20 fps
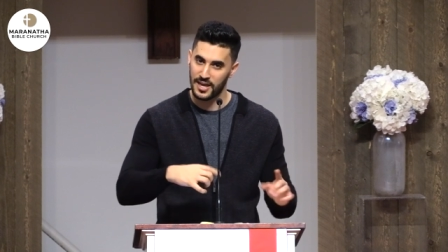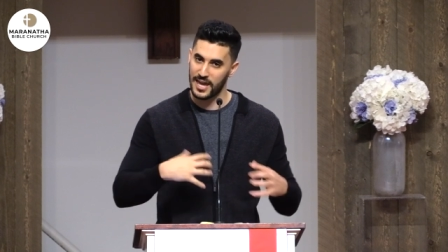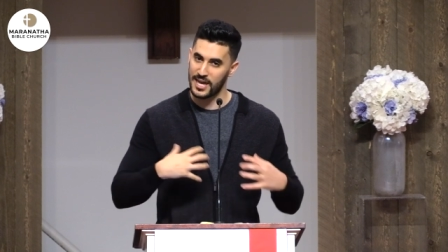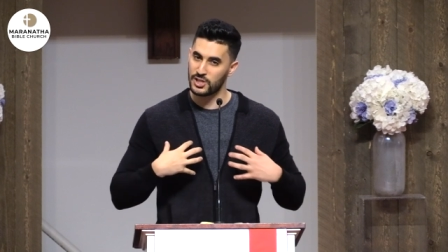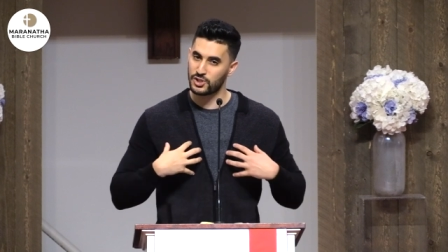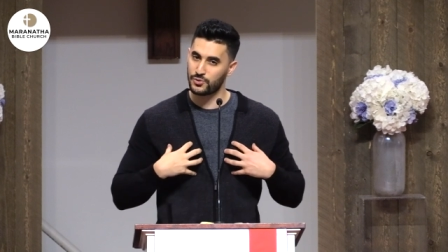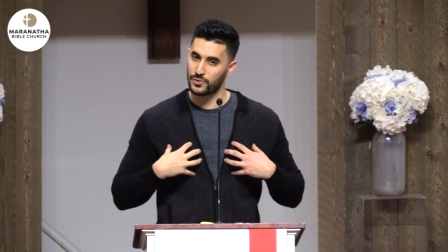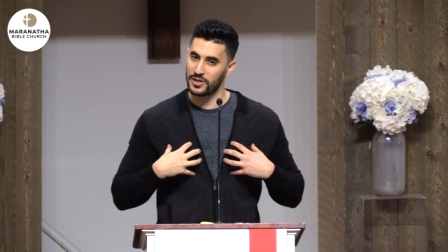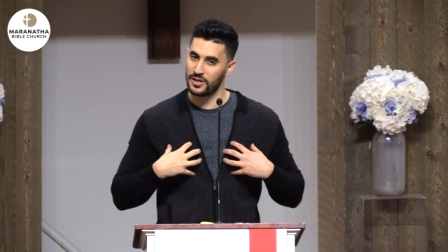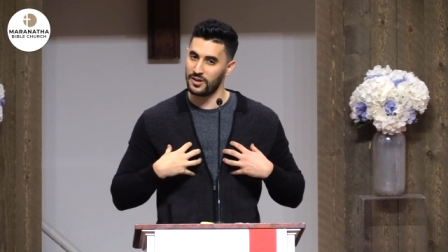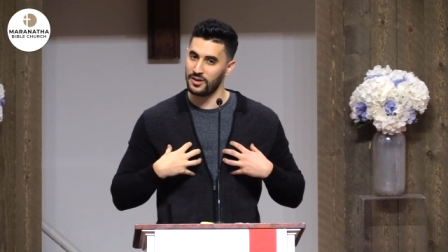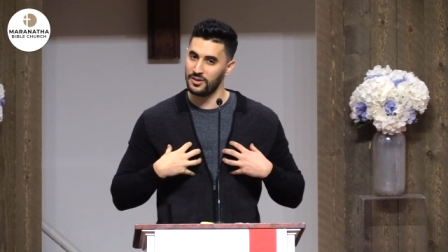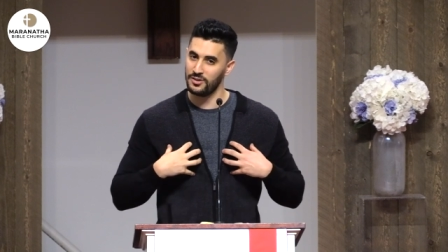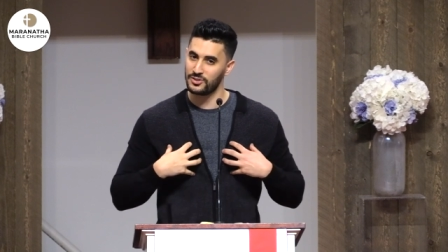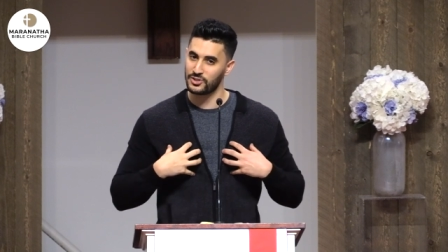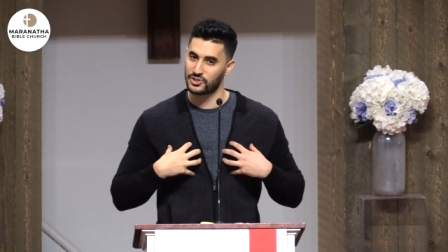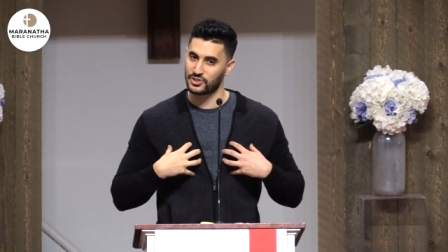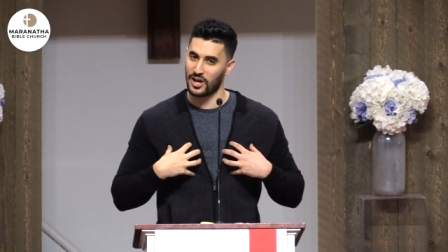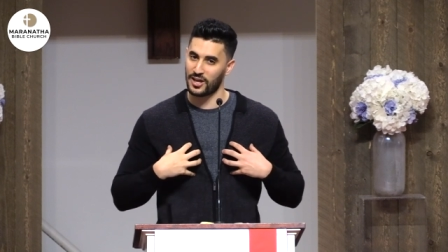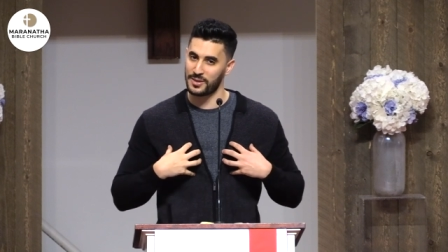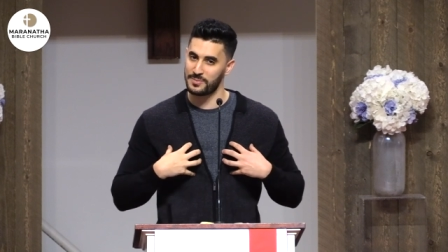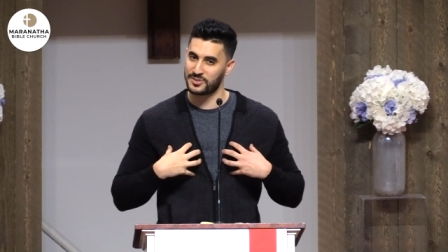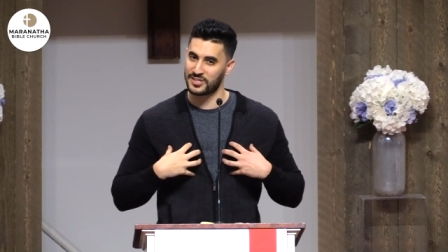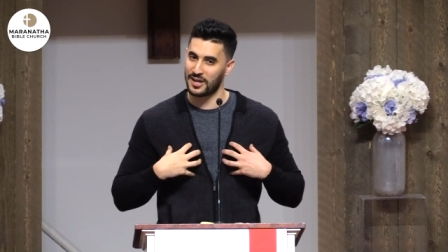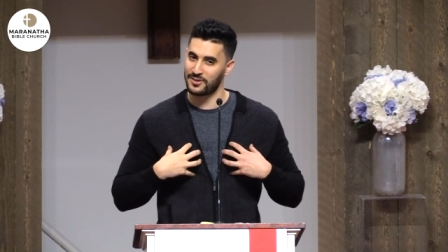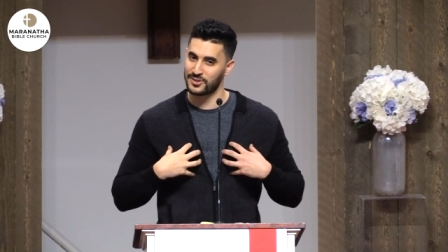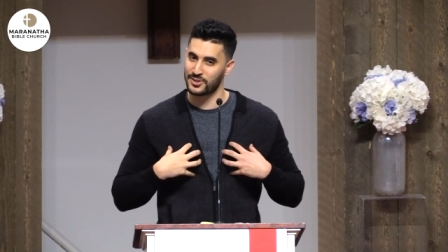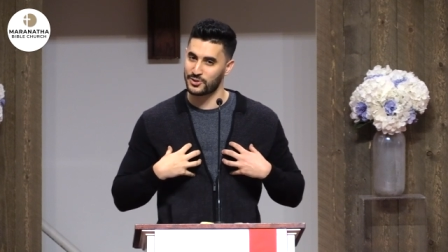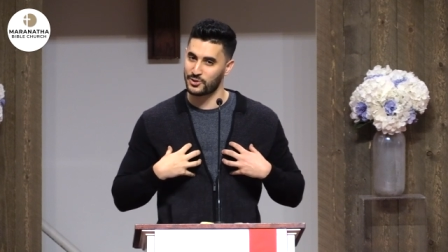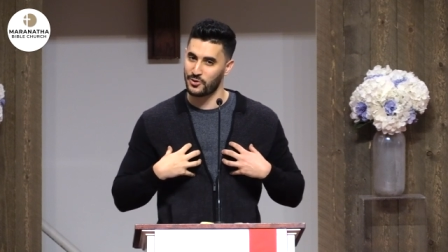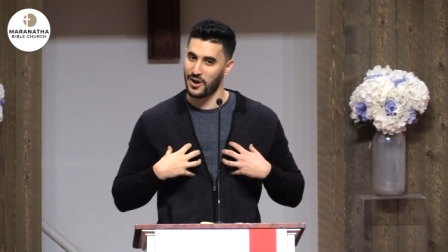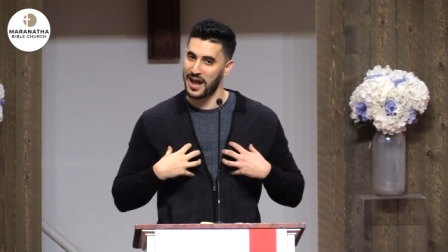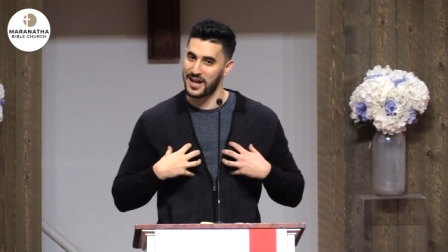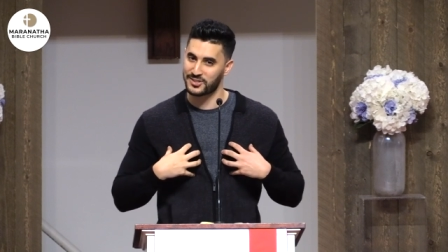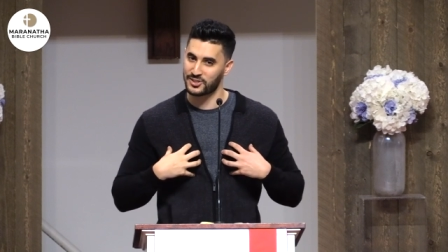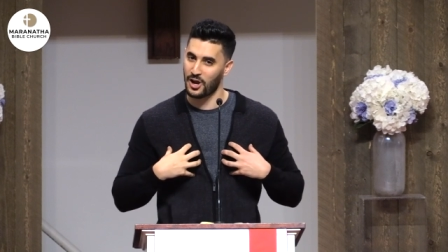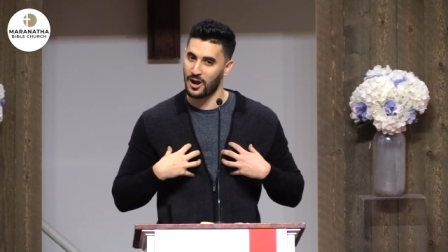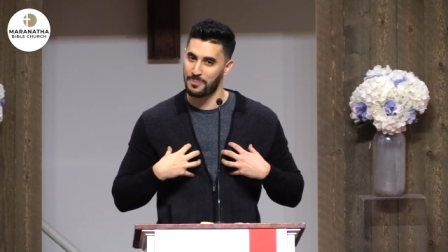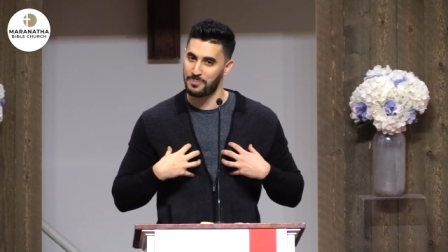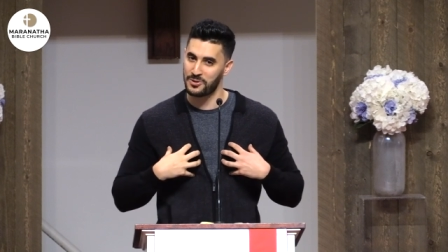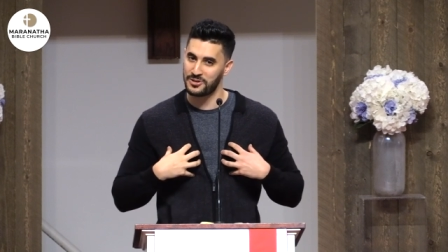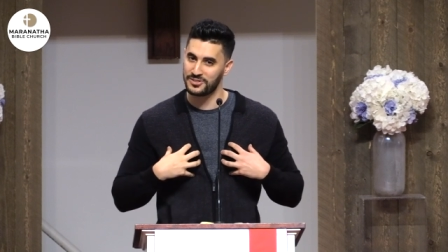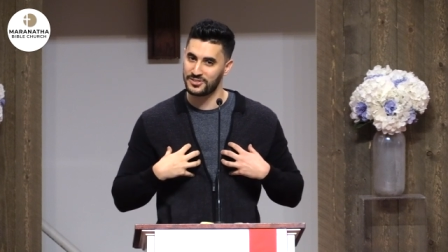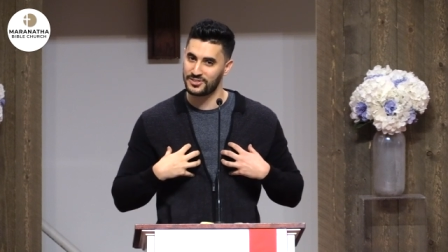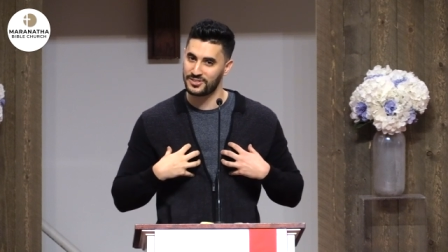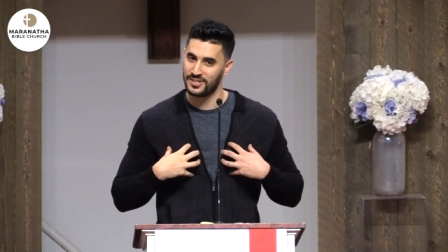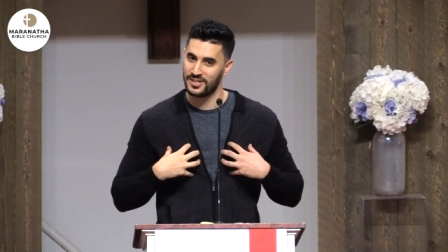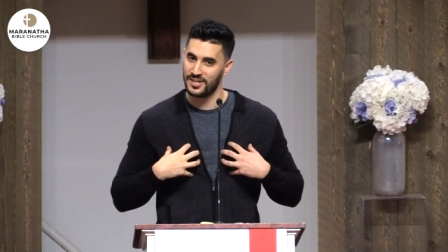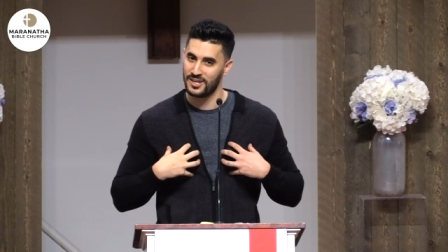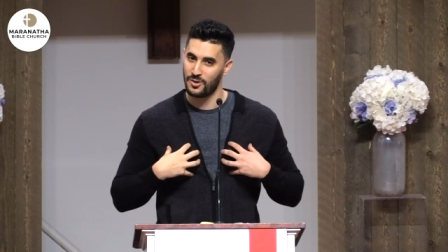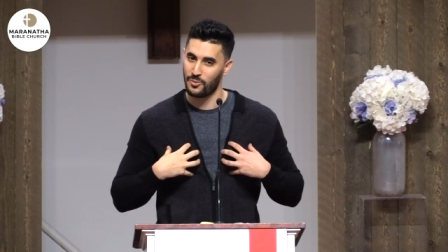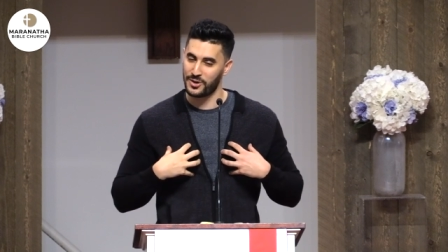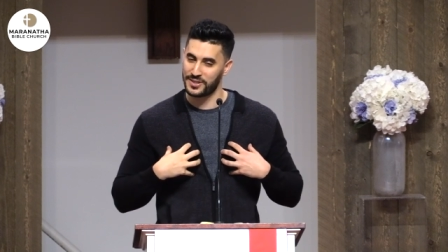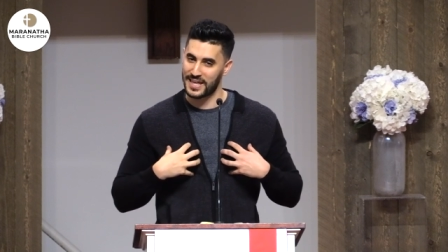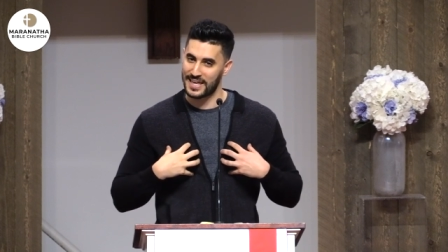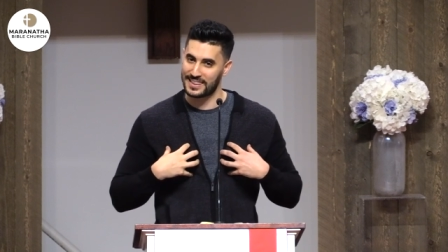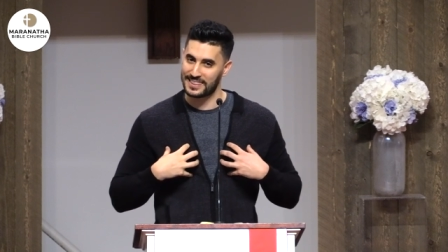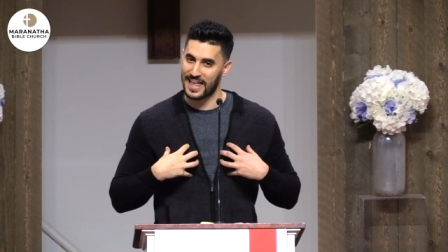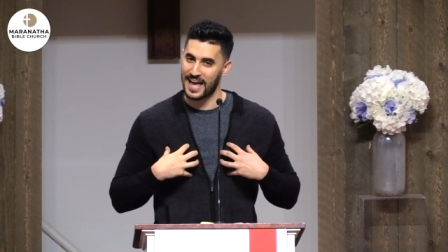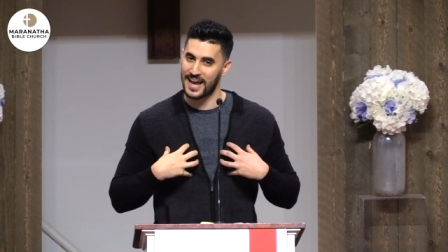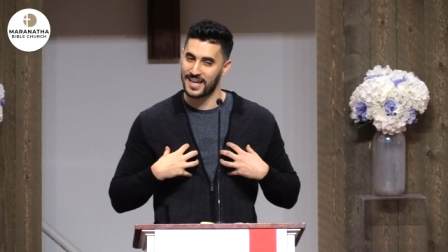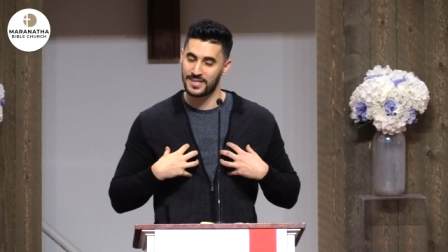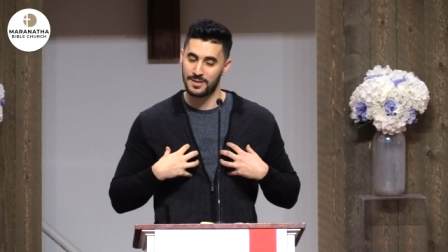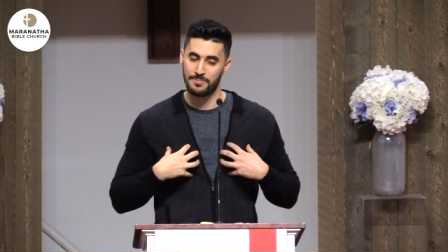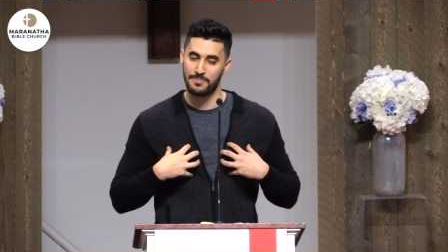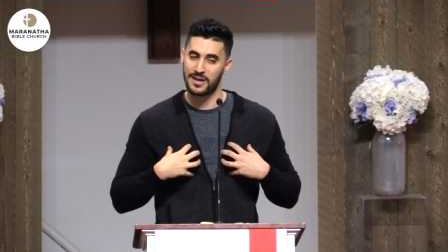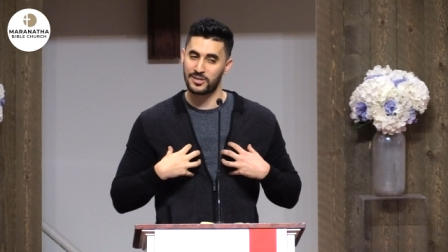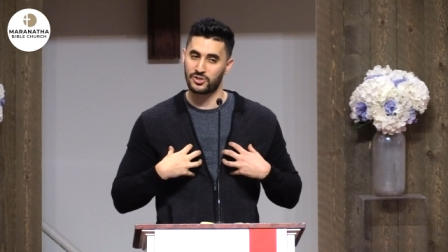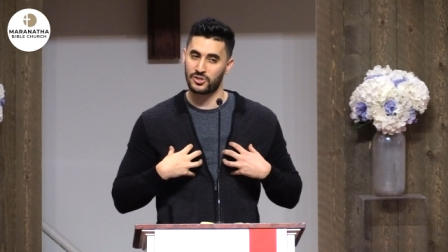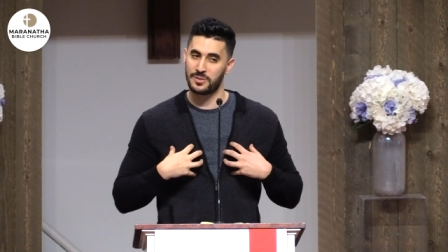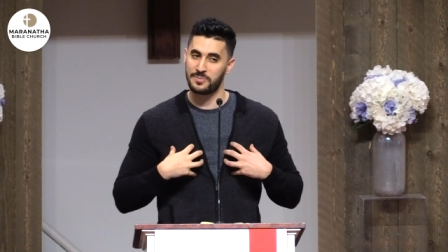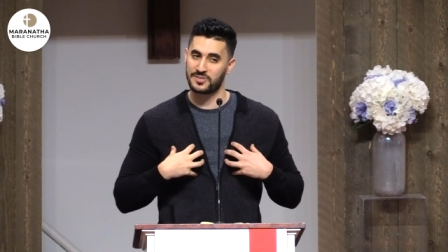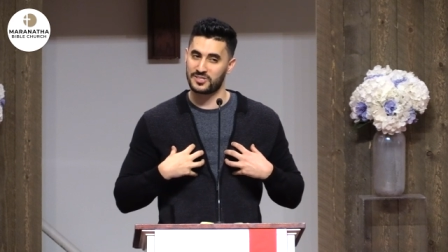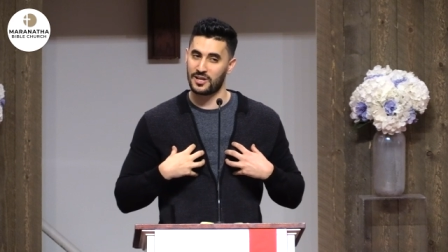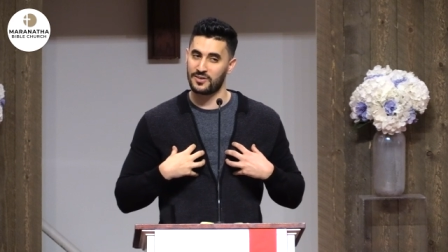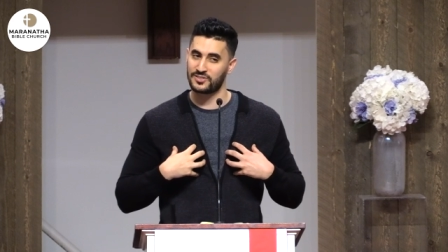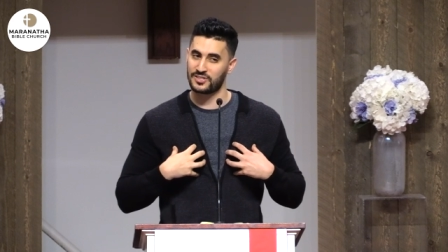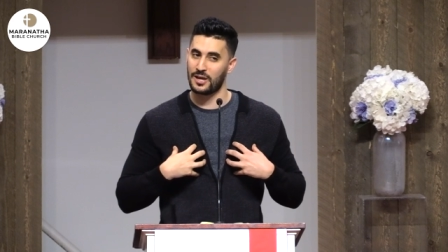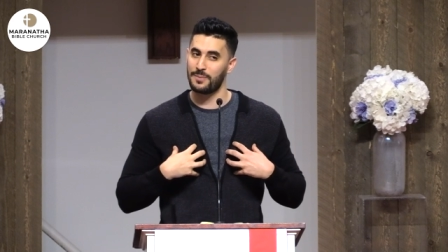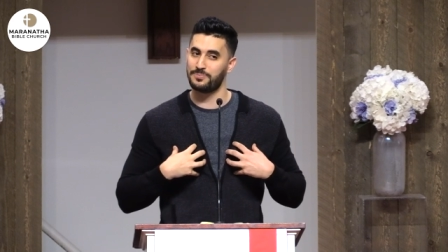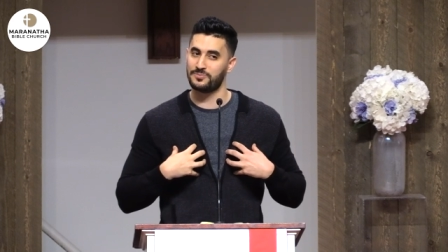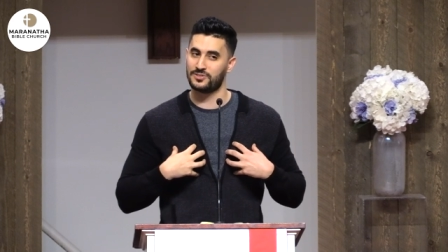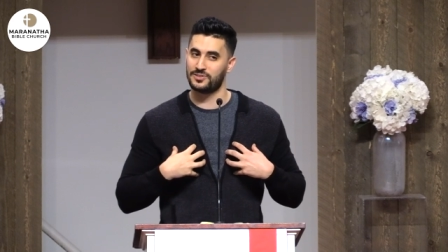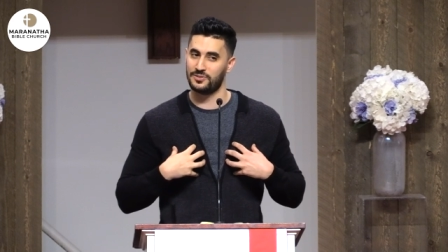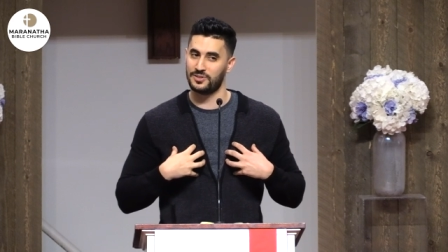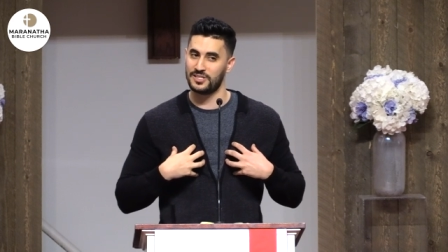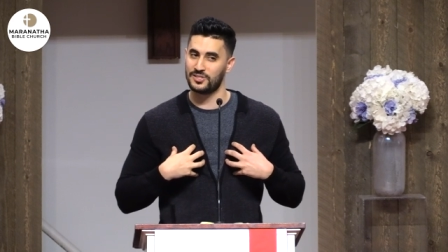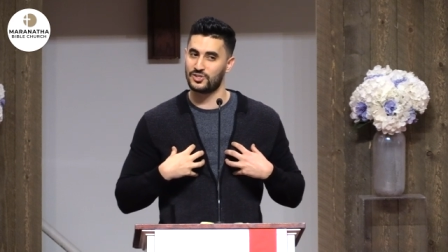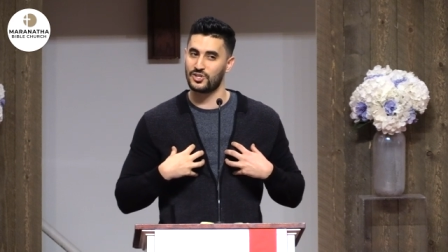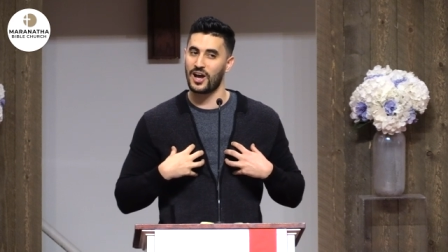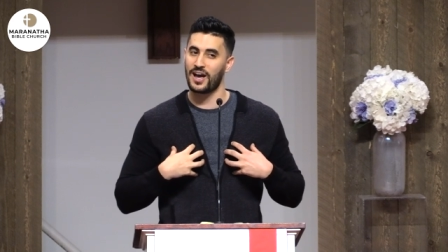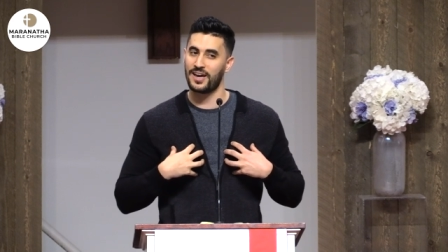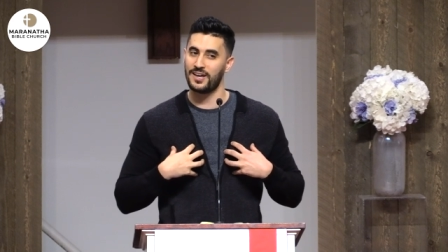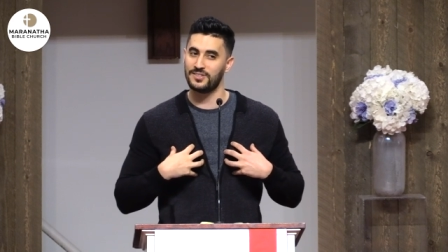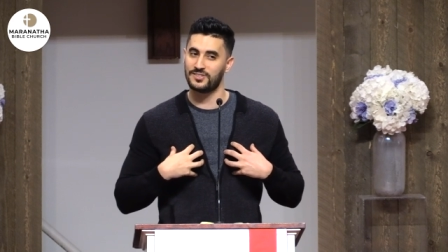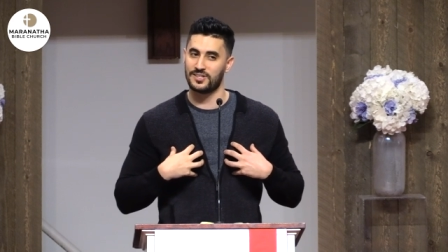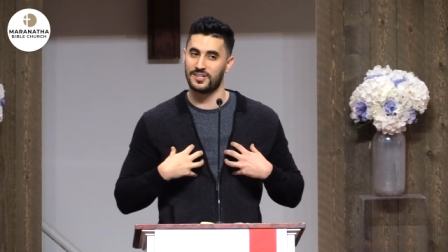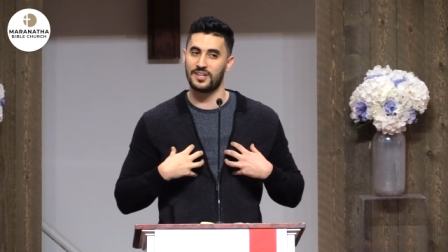Israel saw themselves as grasshoppers when they lined and measured themselves up to these giants,